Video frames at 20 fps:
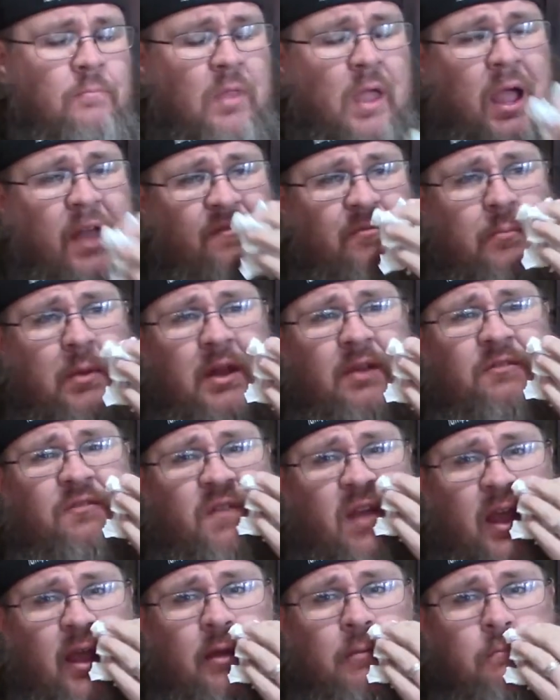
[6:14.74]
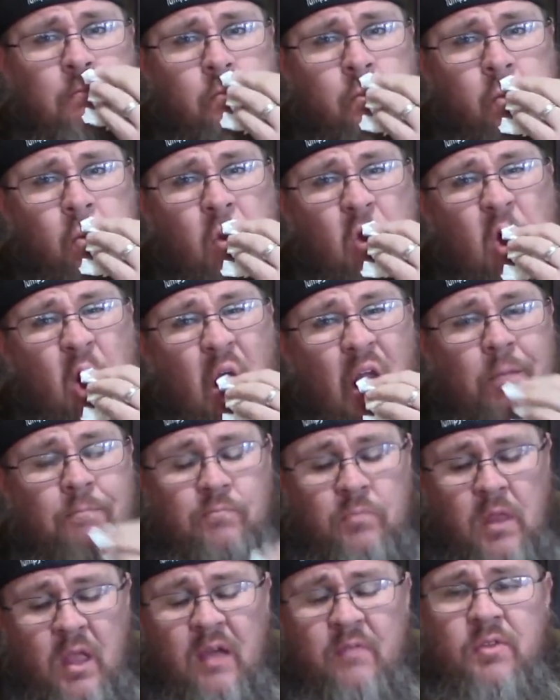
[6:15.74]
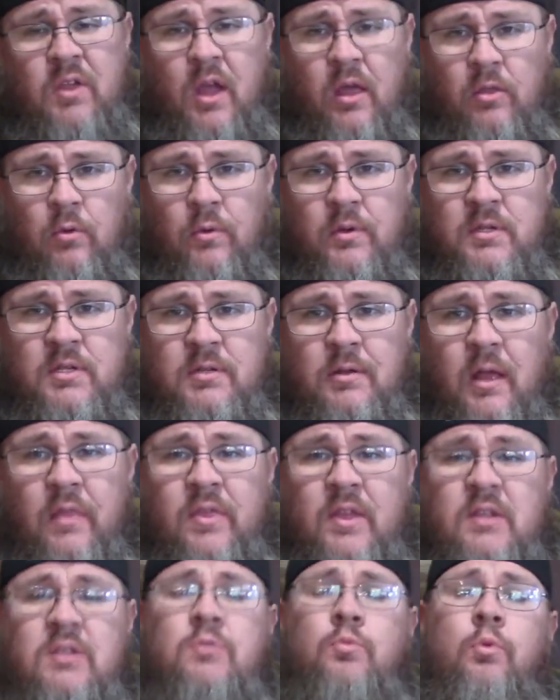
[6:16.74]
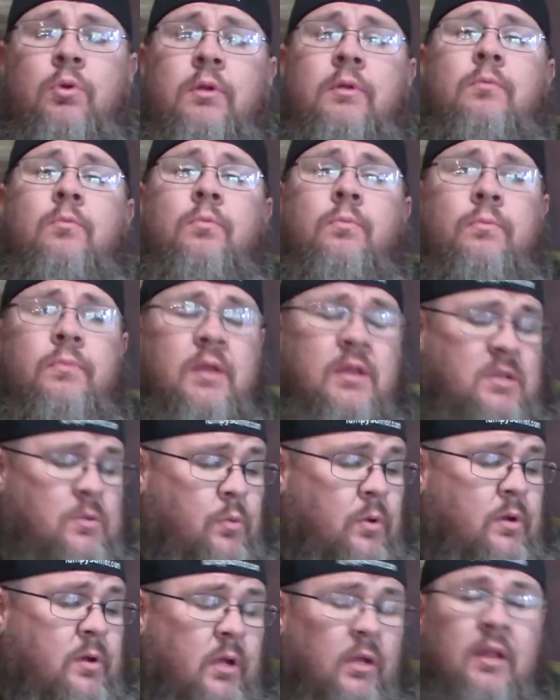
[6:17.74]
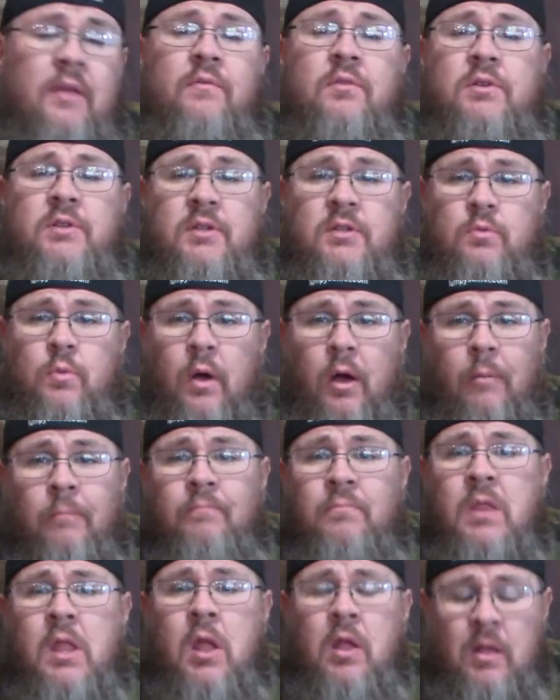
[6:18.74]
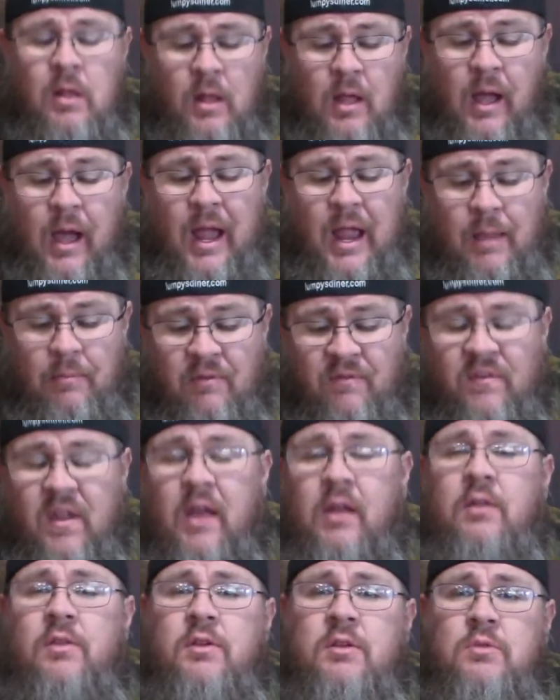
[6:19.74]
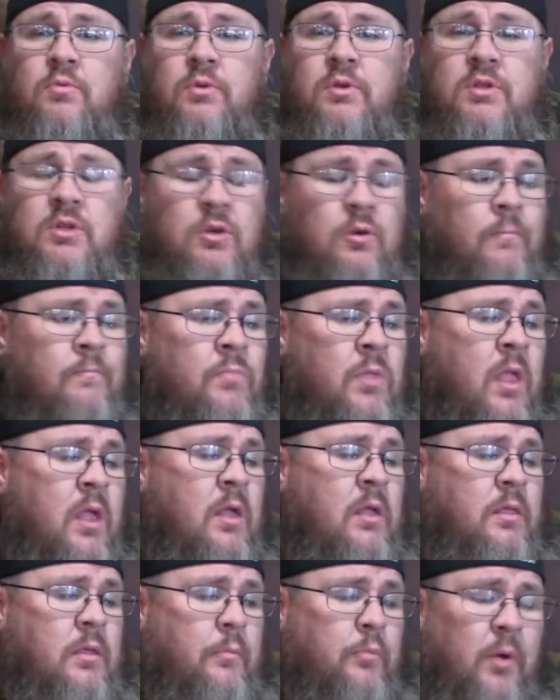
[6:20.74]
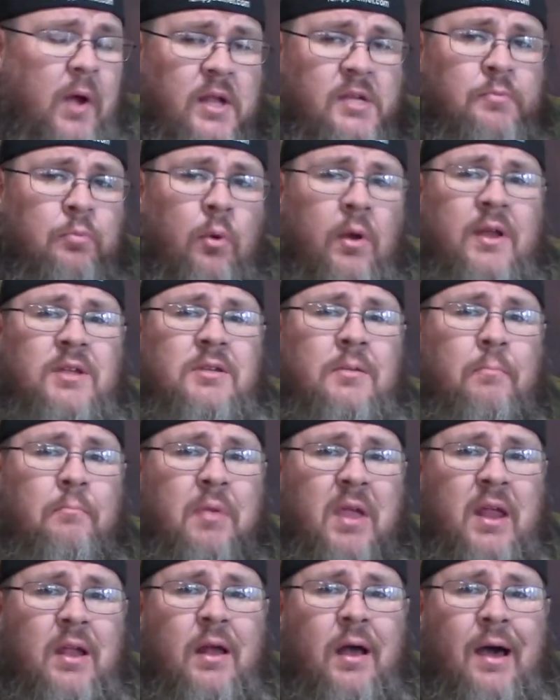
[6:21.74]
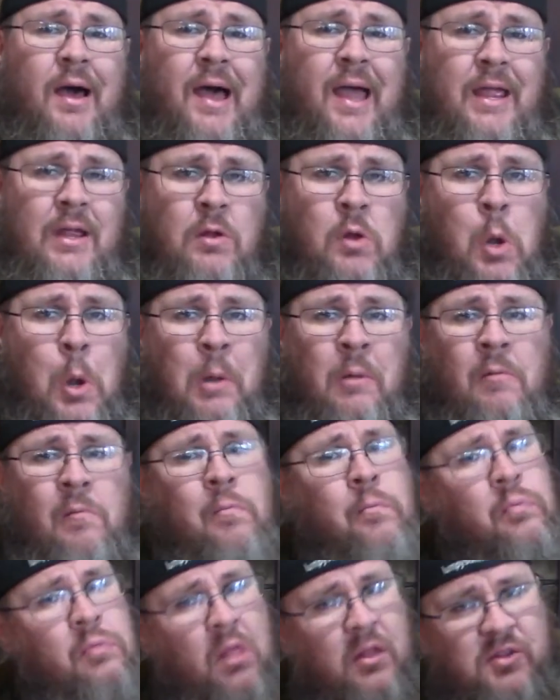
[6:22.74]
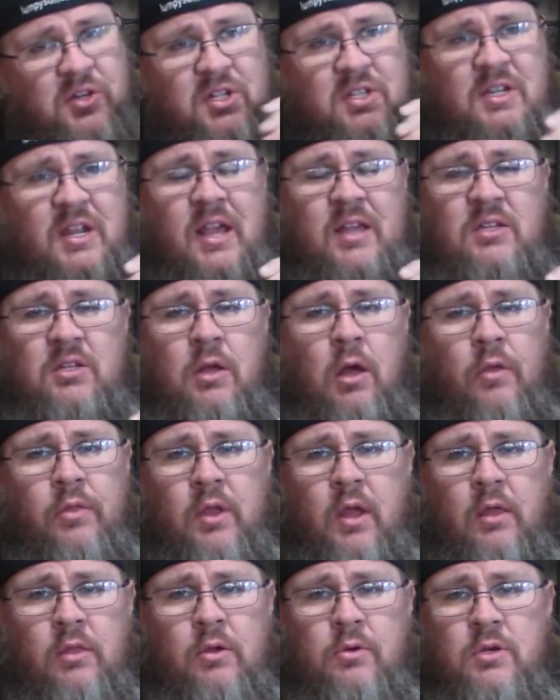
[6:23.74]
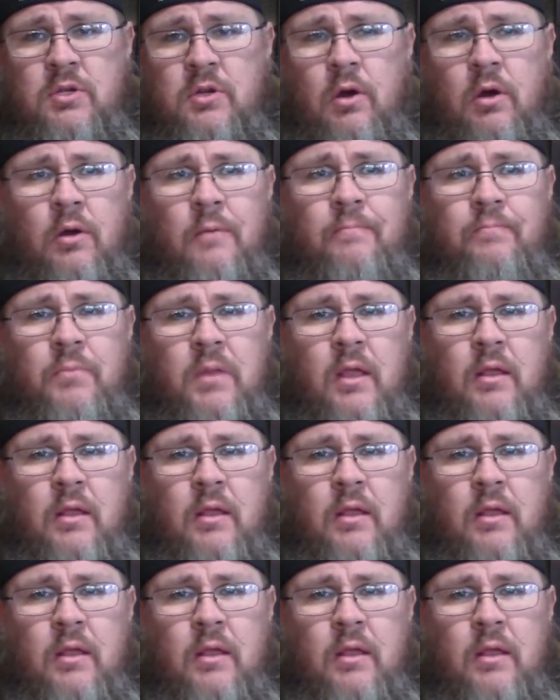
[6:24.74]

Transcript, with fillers: I've been a fan of the other ones, and this one this one delivers as well. I am a fan of this one too. The price point's a bit high, just as all the others are.